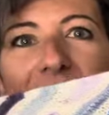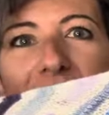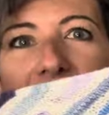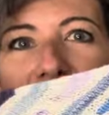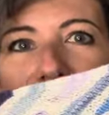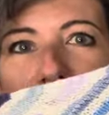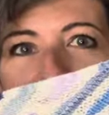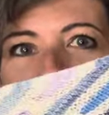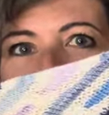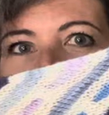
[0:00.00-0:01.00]
a very
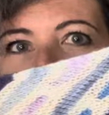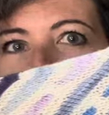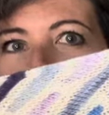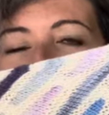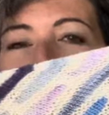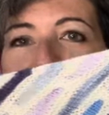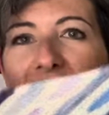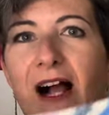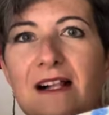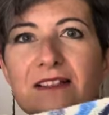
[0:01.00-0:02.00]
big shawl.
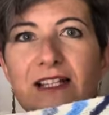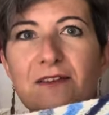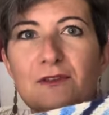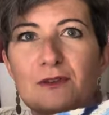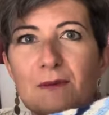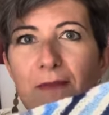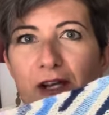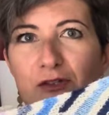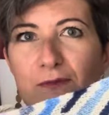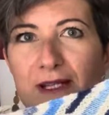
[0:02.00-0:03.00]
I'll give you the
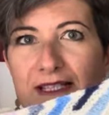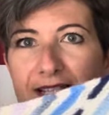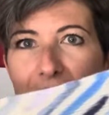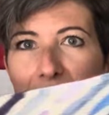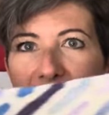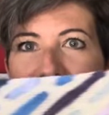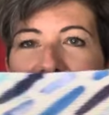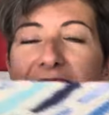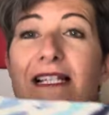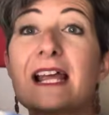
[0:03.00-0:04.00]
measurements in a
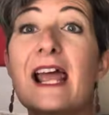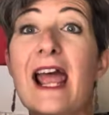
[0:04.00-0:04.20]
minute.